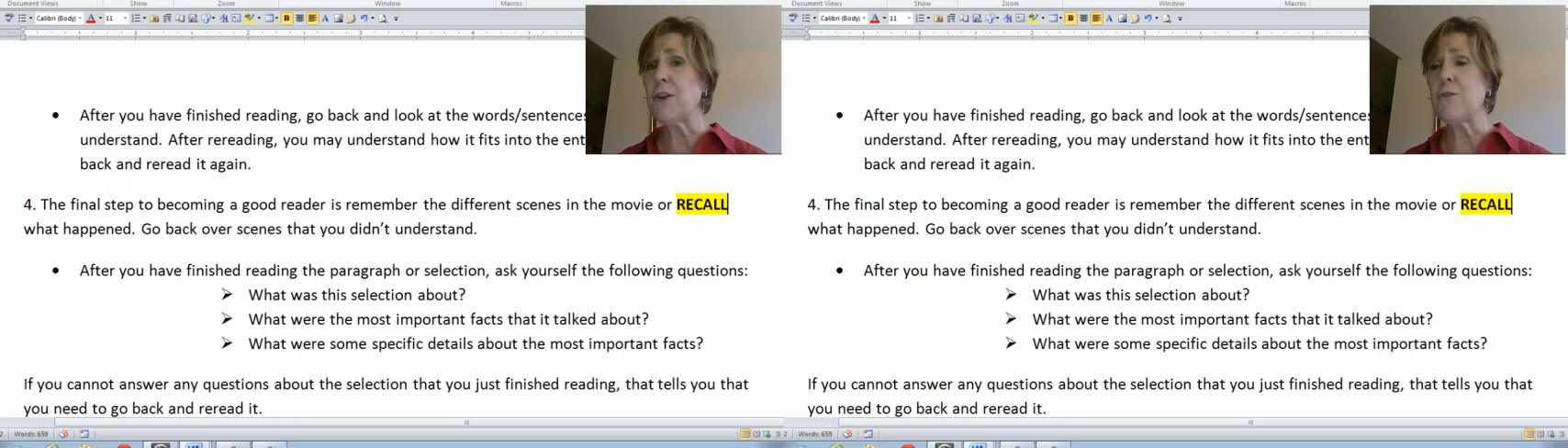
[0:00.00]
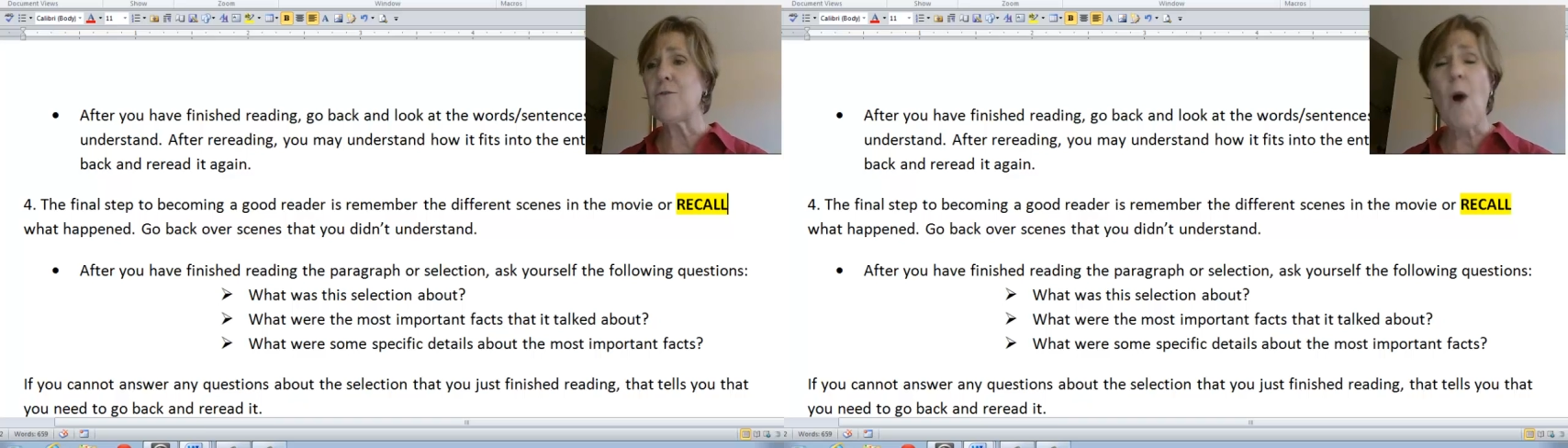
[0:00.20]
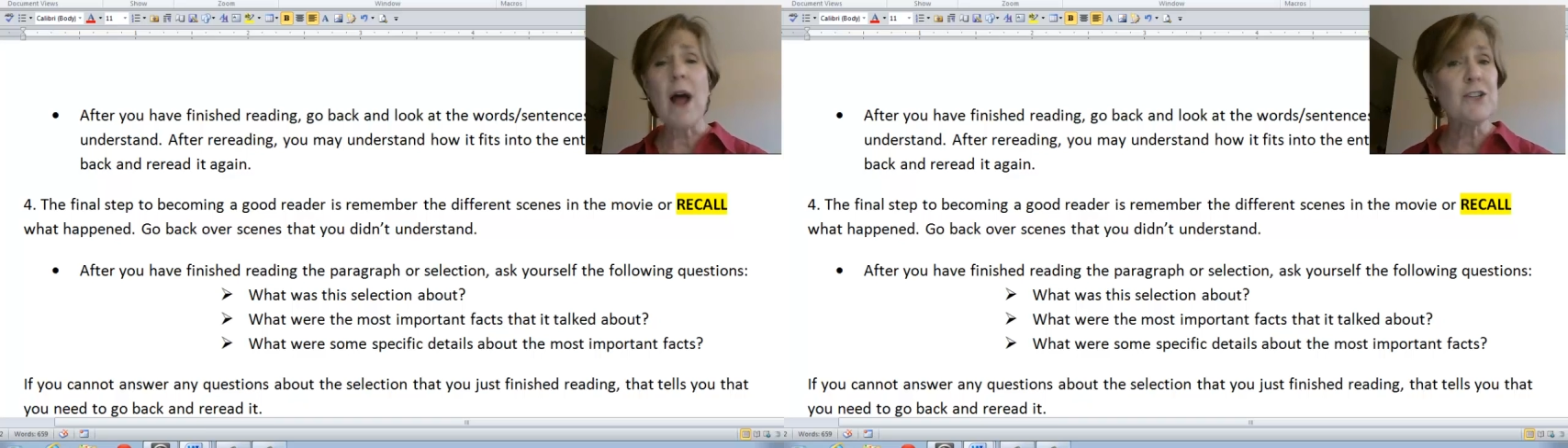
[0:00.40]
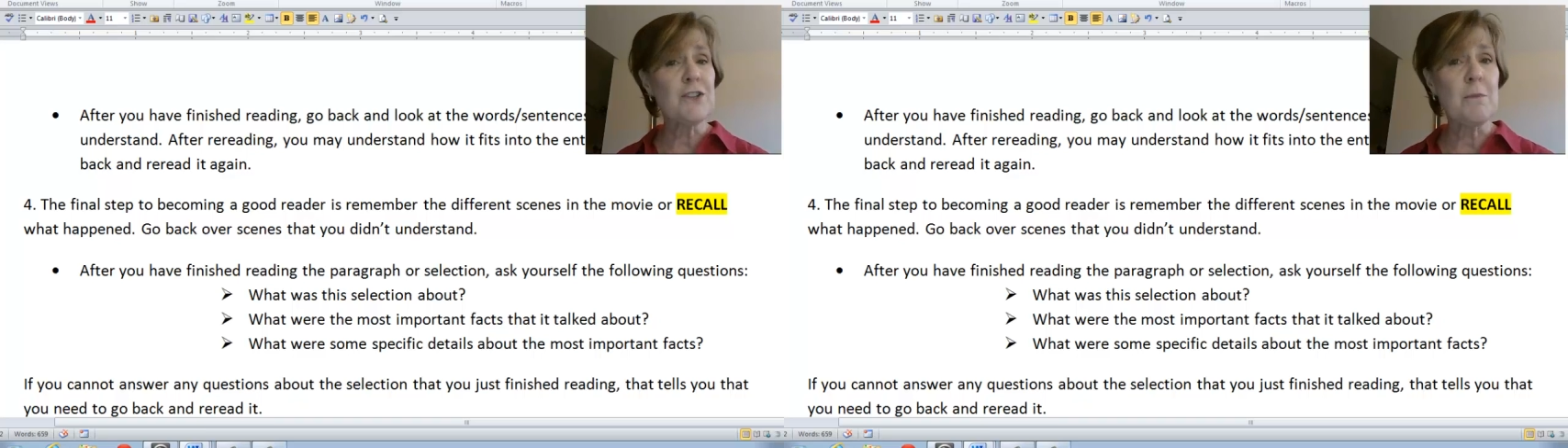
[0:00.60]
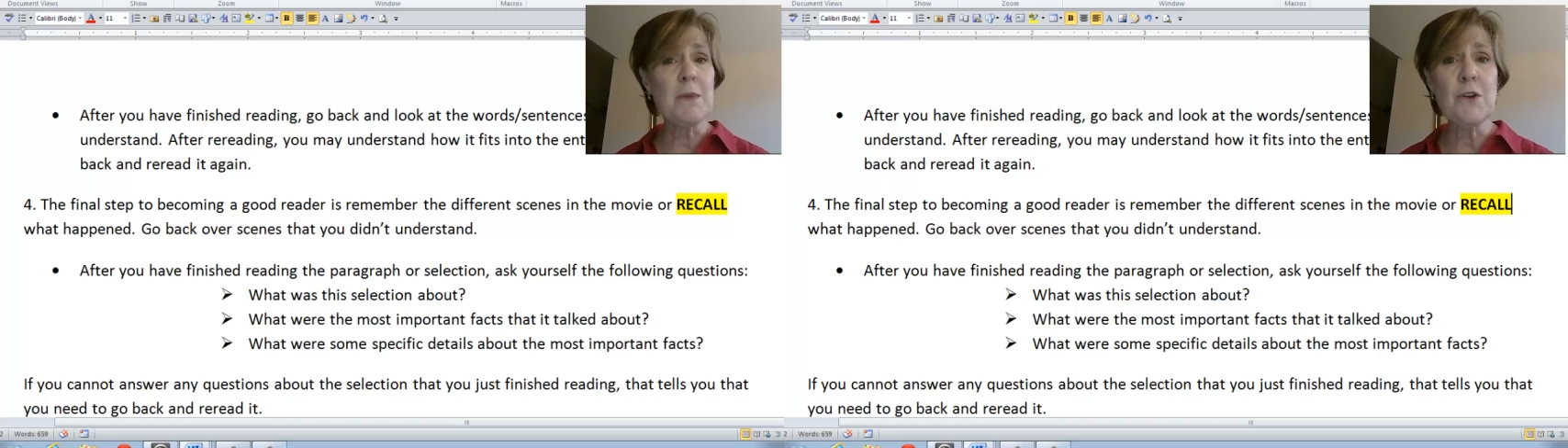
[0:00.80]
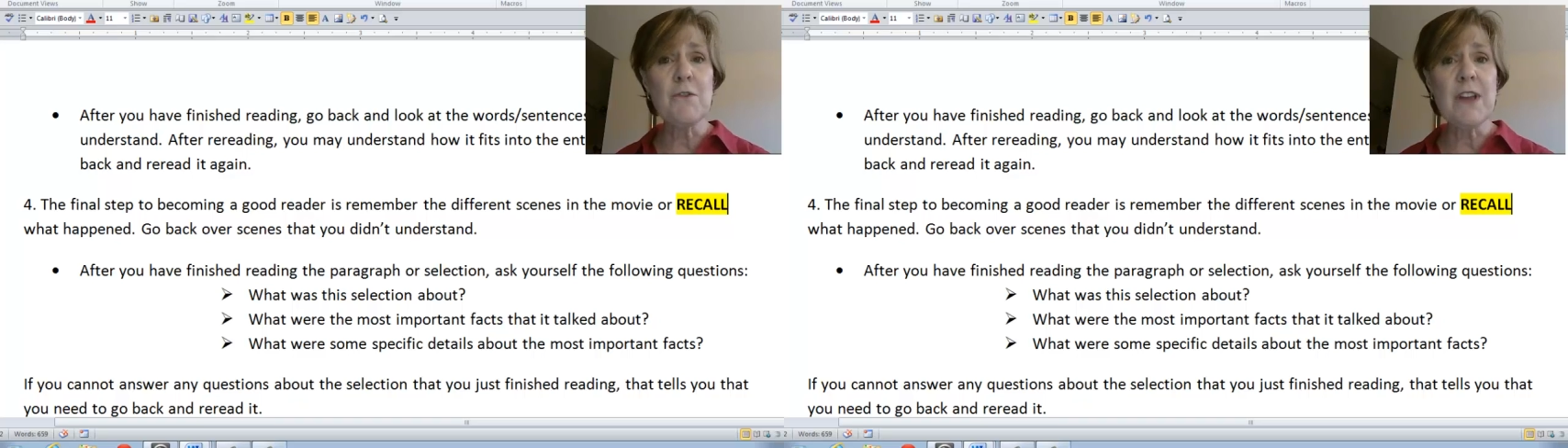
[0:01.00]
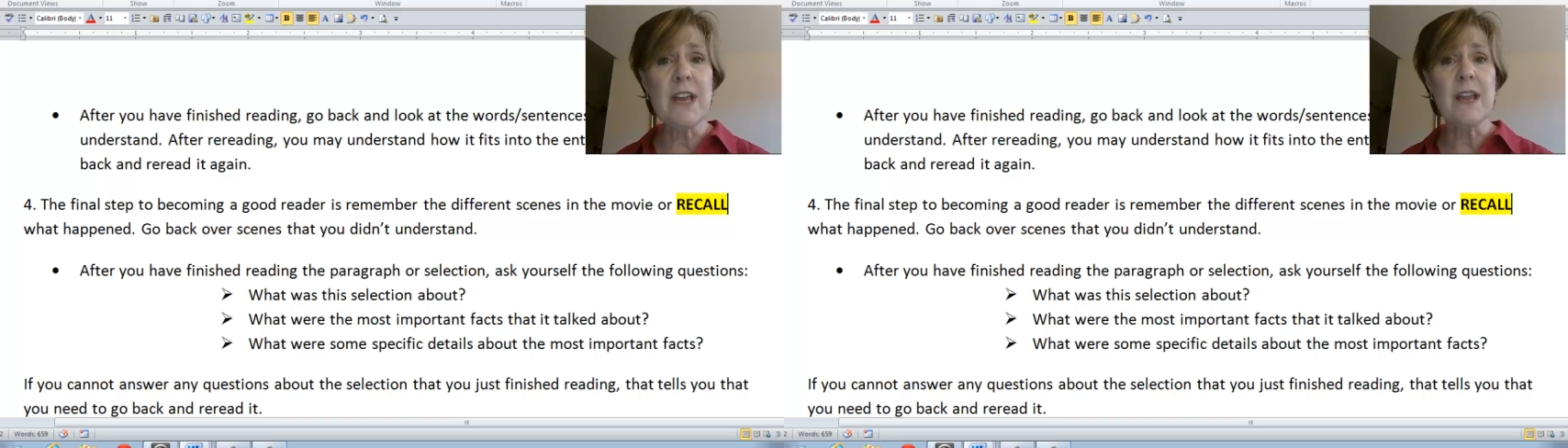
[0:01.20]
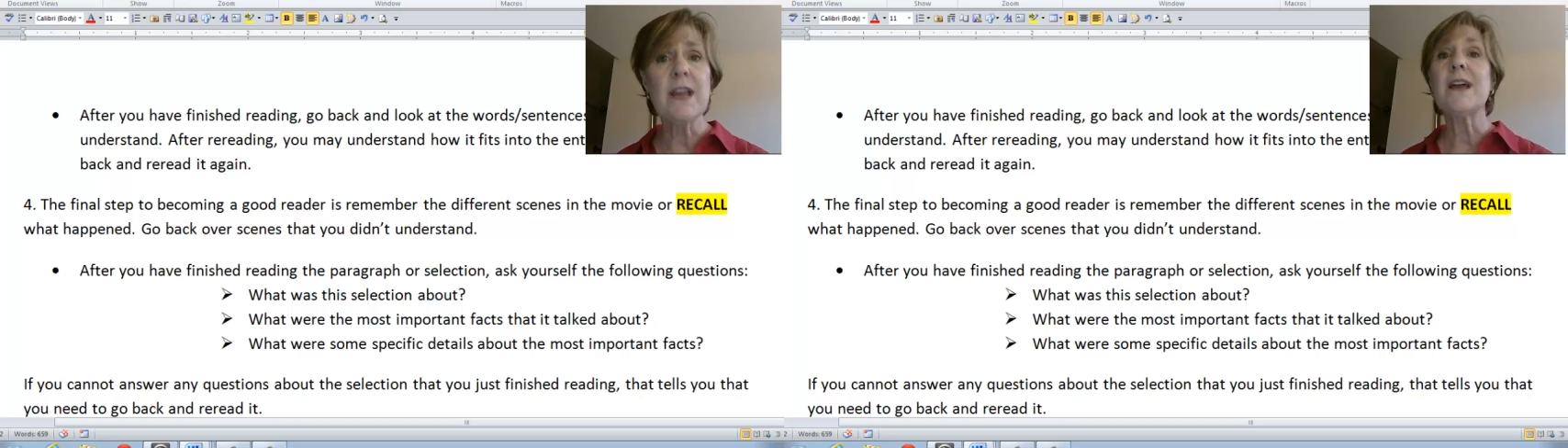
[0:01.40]
you've watched the
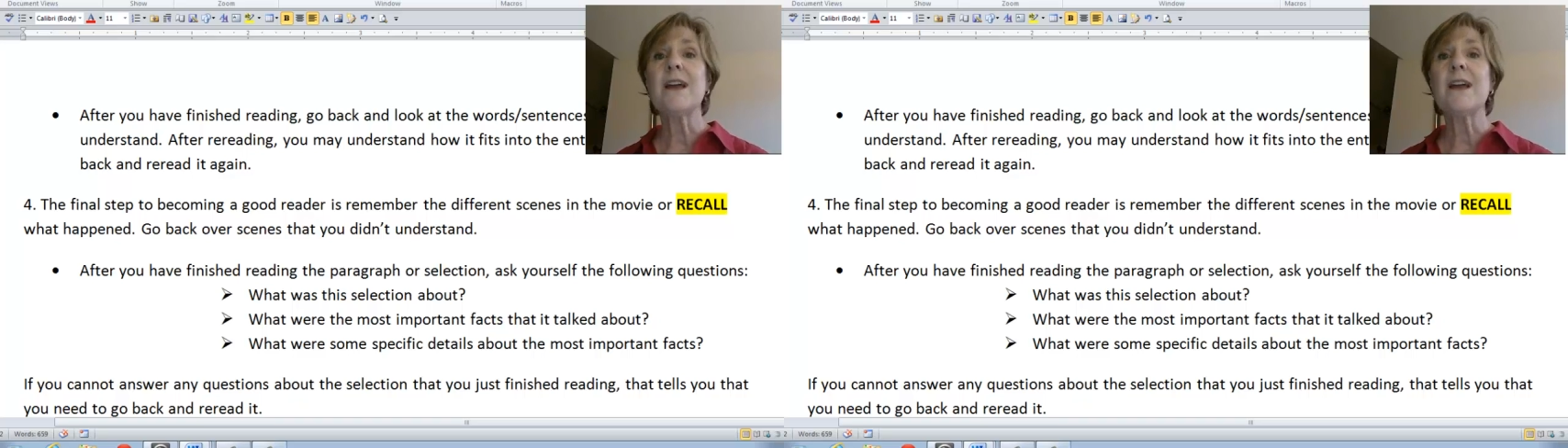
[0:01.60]
movie,